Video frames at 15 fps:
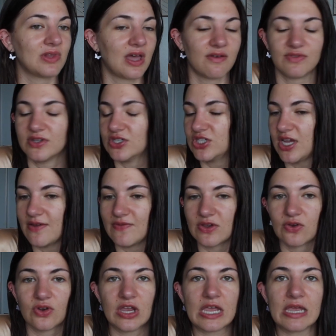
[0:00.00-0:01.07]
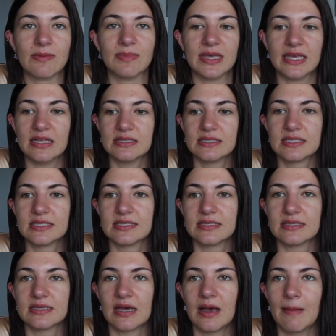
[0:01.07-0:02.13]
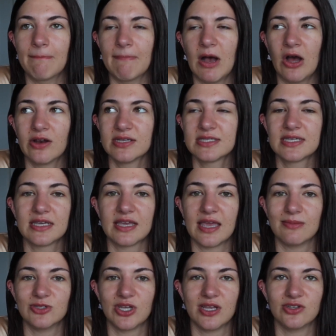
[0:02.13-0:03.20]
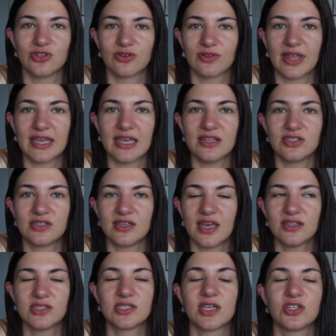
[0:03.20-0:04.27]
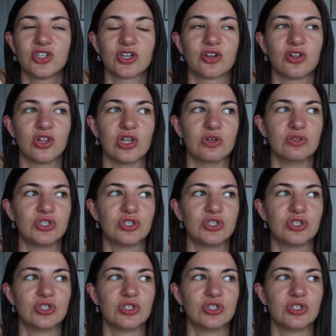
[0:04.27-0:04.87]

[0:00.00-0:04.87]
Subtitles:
Love the shaving cream. It's honestly a game changer. Like, it gets such a close